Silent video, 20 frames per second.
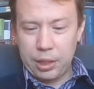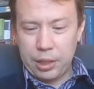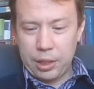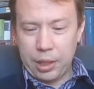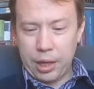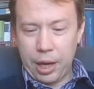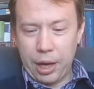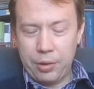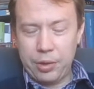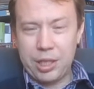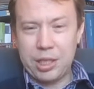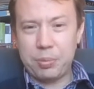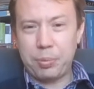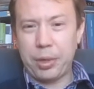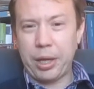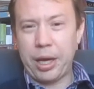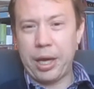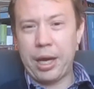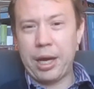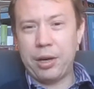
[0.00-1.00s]
how these
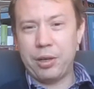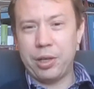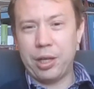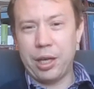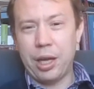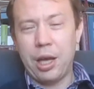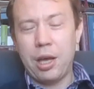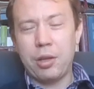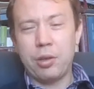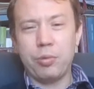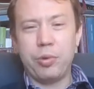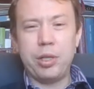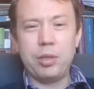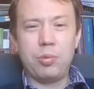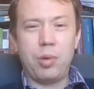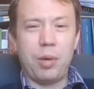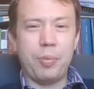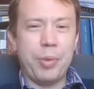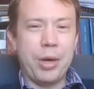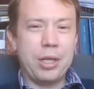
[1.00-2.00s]
play out, and the reason
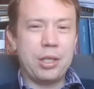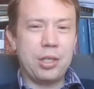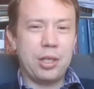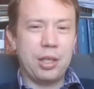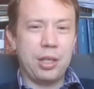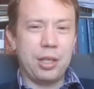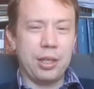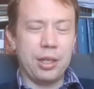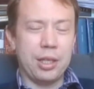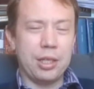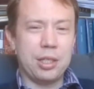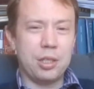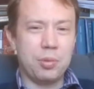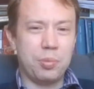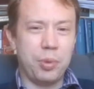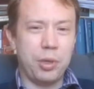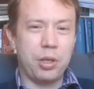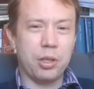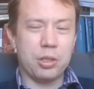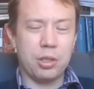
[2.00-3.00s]
why I'm mentioning this is
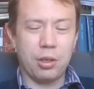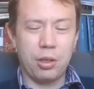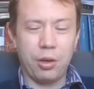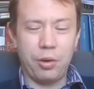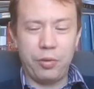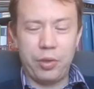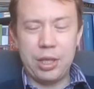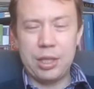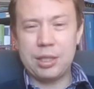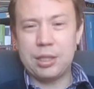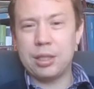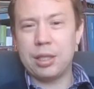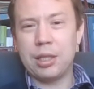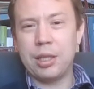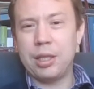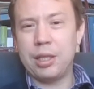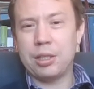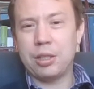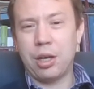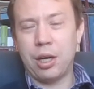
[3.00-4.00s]
because a lot of
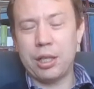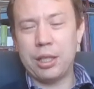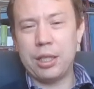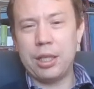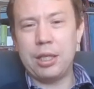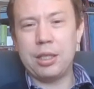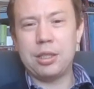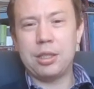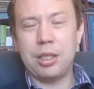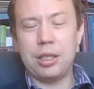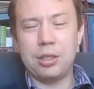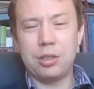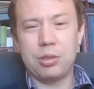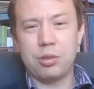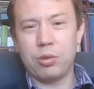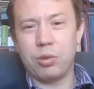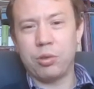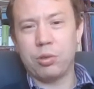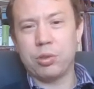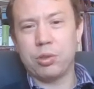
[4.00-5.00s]
these ideas, these
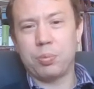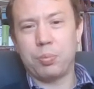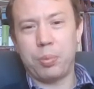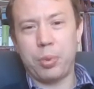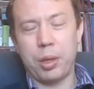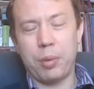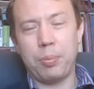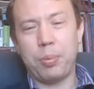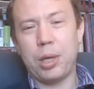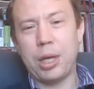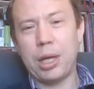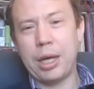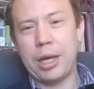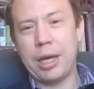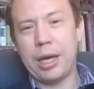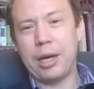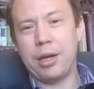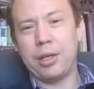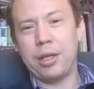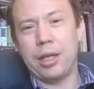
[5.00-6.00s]
thoughts, play
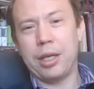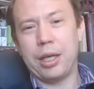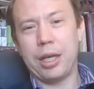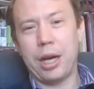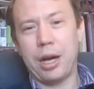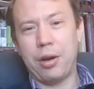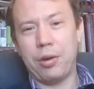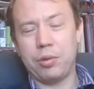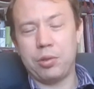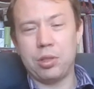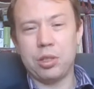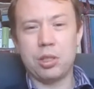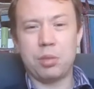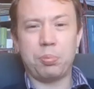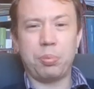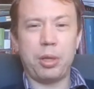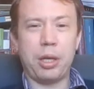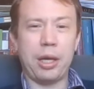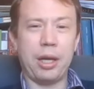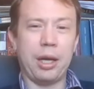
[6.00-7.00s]
out in their characters,
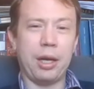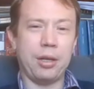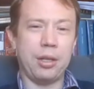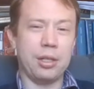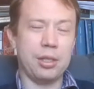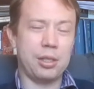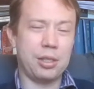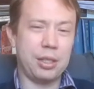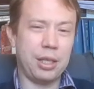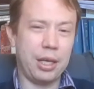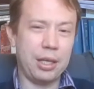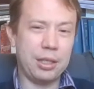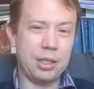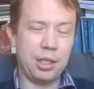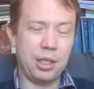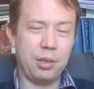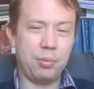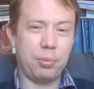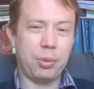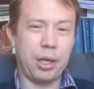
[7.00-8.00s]
play out in a
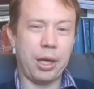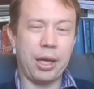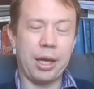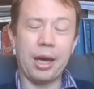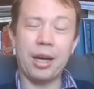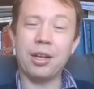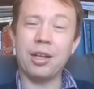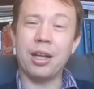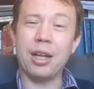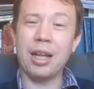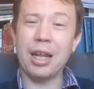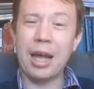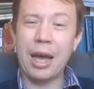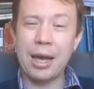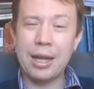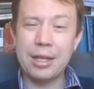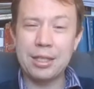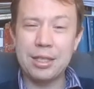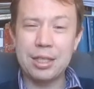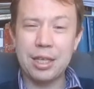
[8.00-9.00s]
setting, play out in a
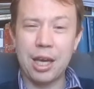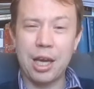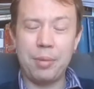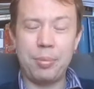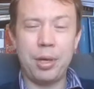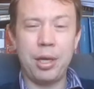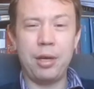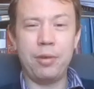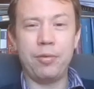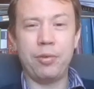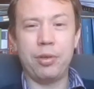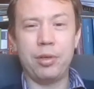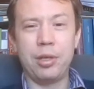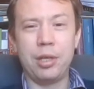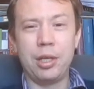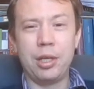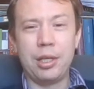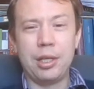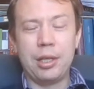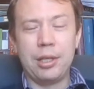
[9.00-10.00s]
landscape even.
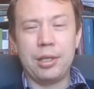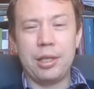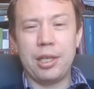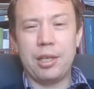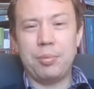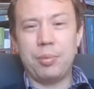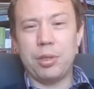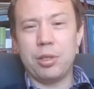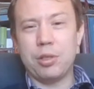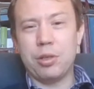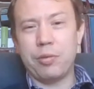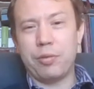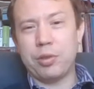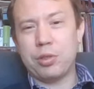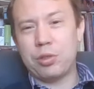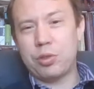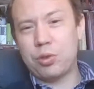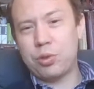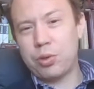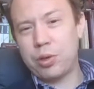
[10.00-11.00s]
The image of a
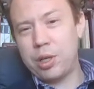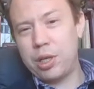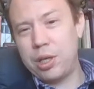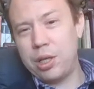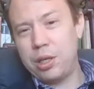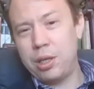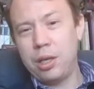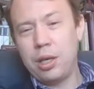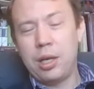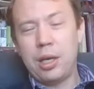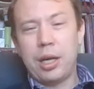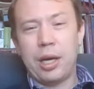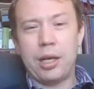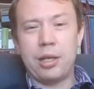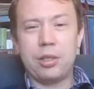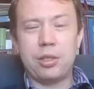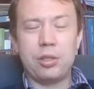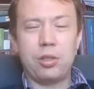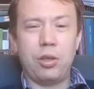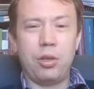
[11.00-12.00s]
tree at
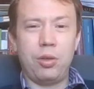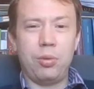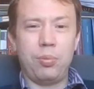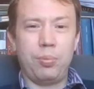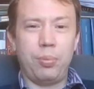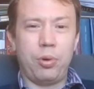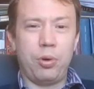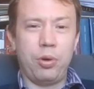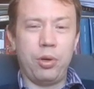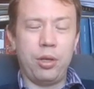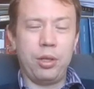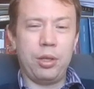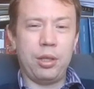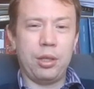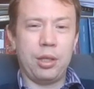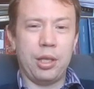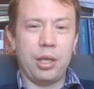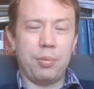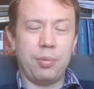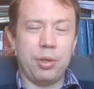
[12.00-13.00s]
a certain point,
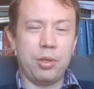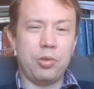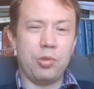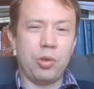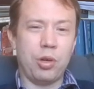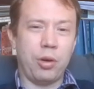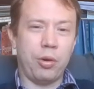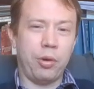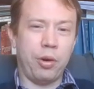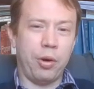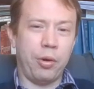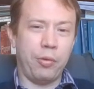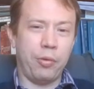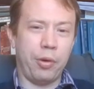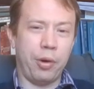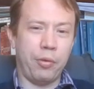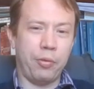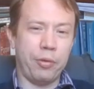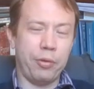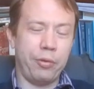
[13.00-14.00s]
the image
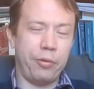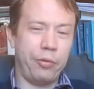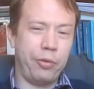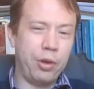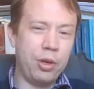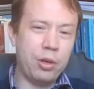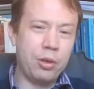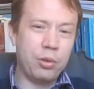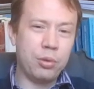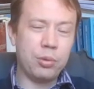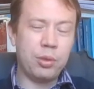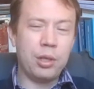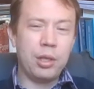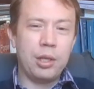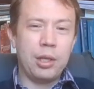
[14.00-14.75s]
of a field,